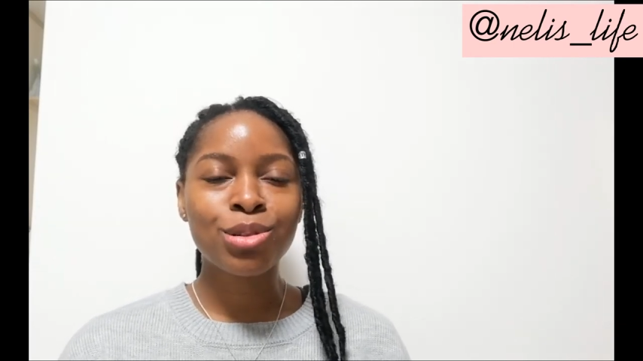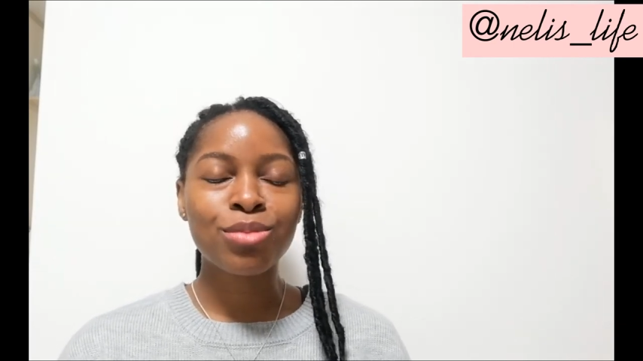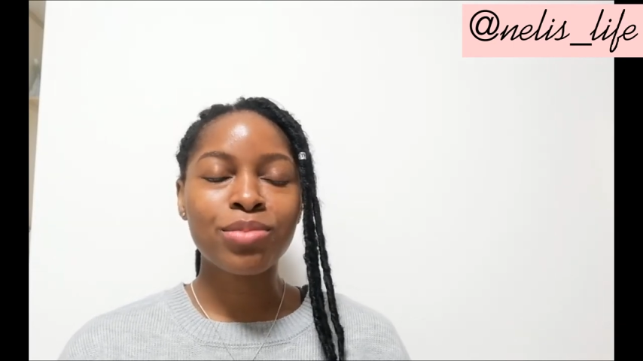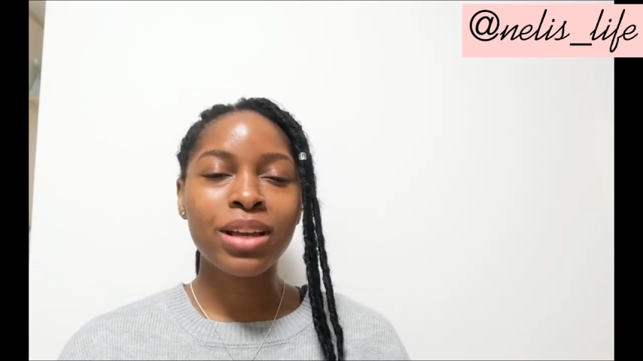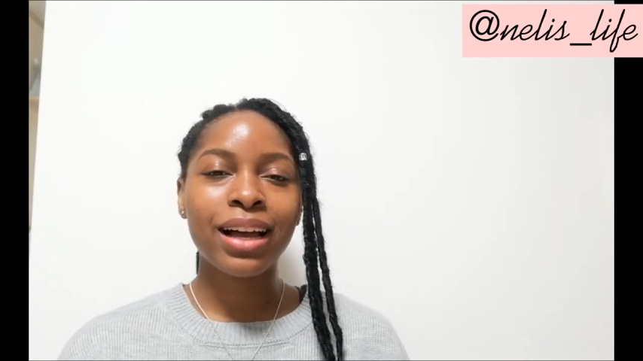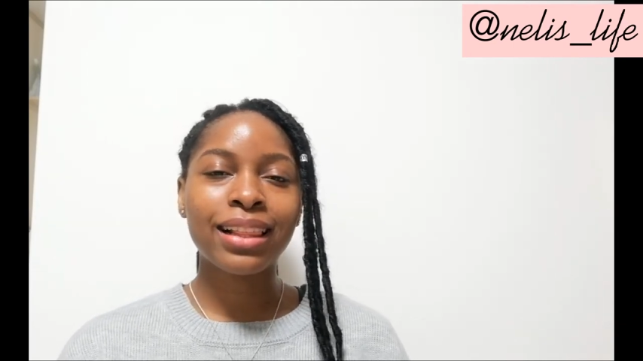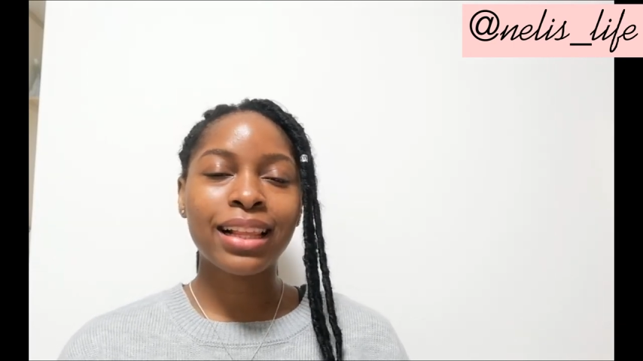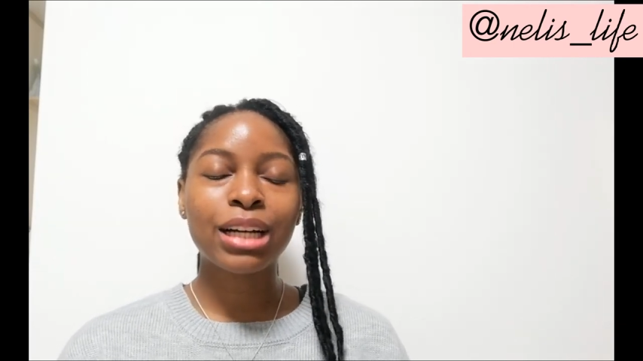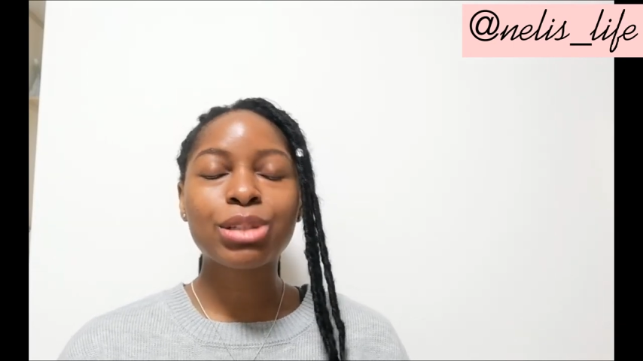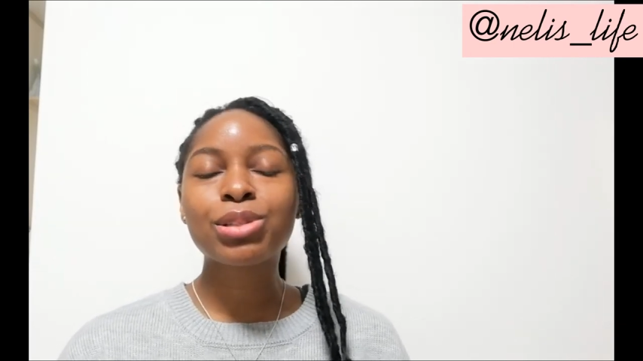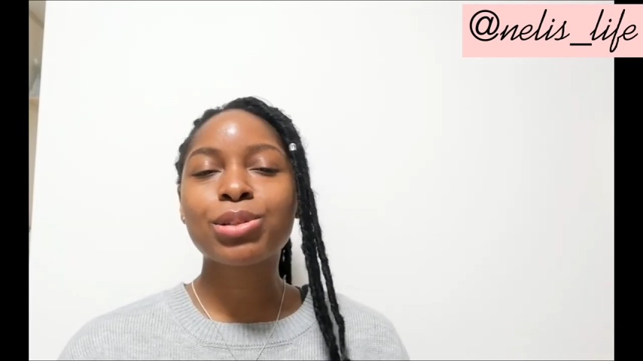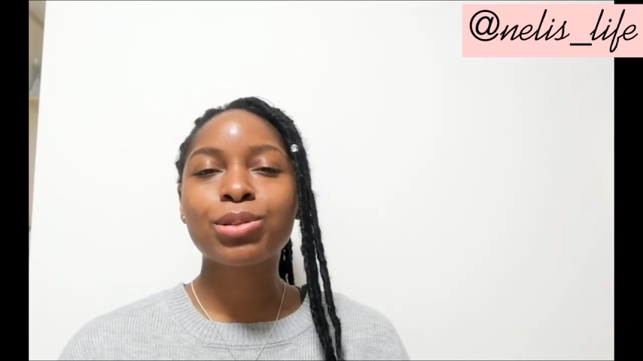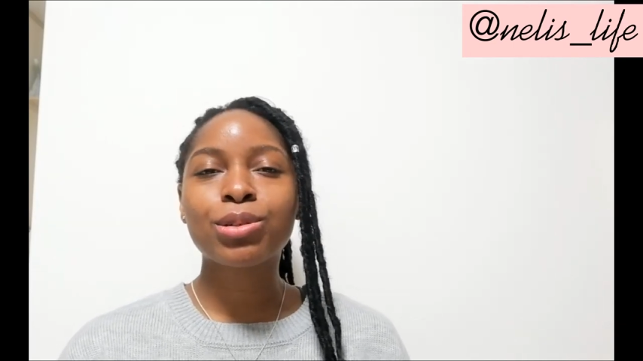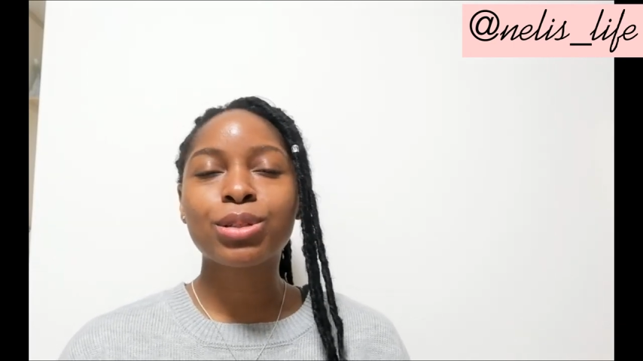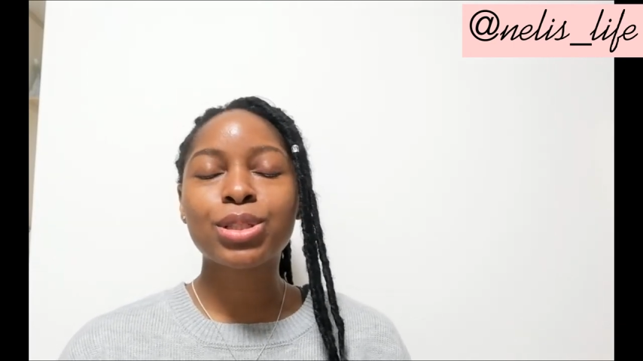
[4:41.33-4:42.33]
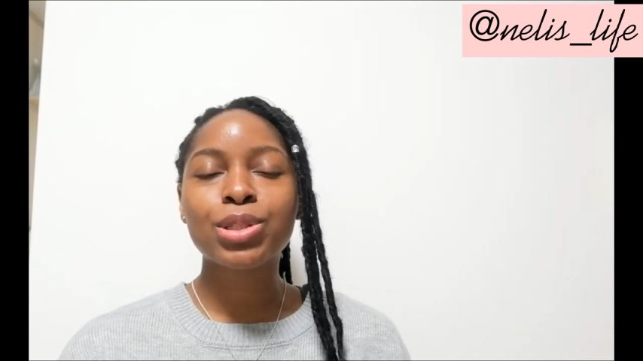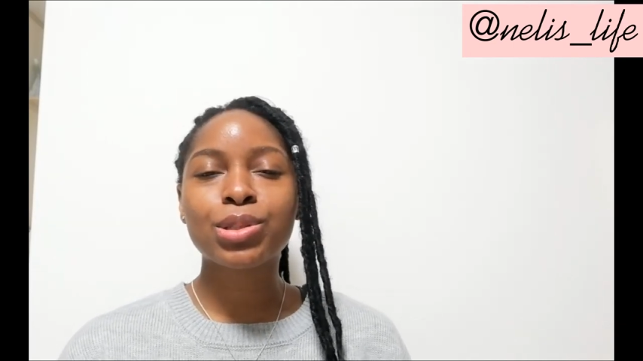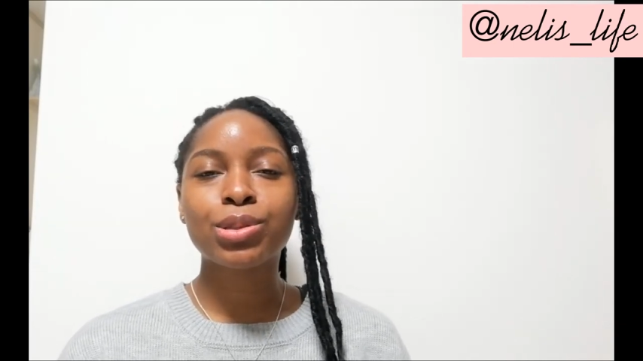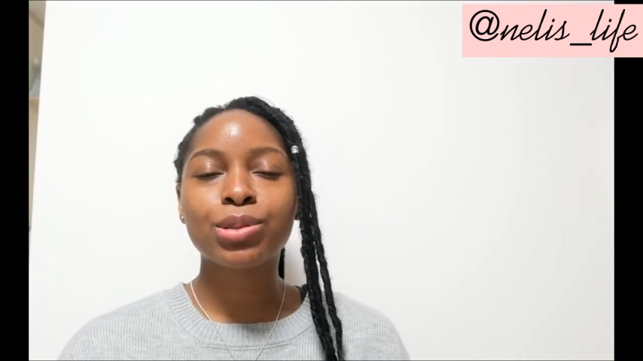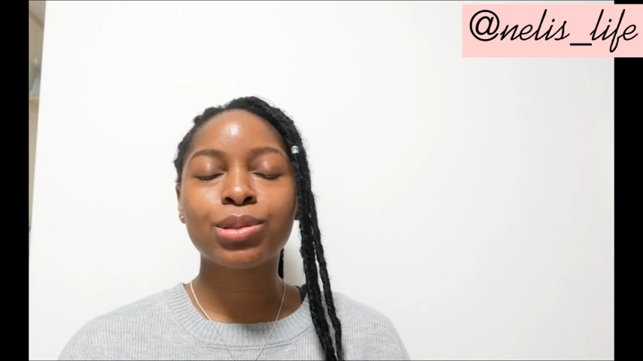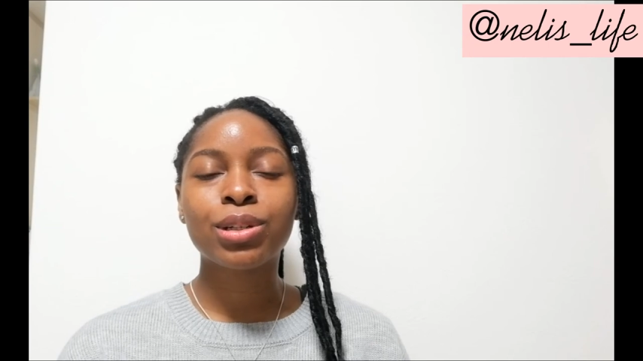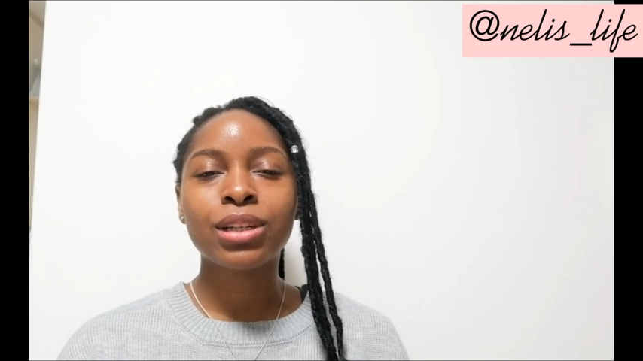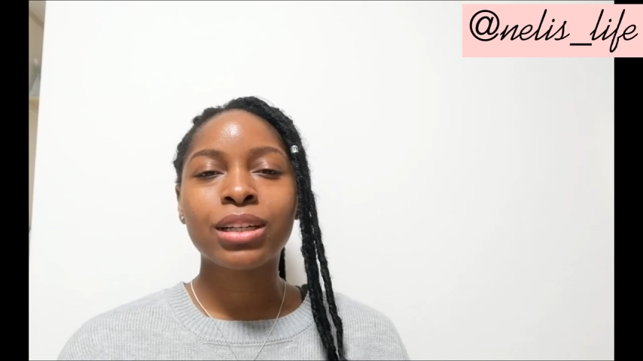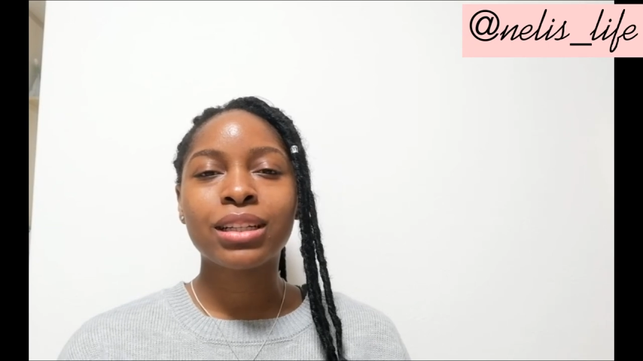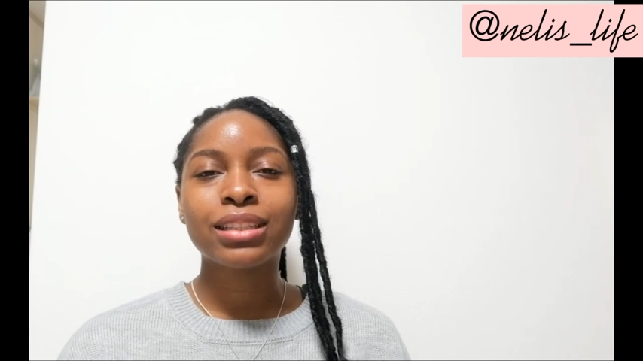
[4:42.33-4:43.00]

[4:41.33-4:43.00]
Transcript: will be allowed to go to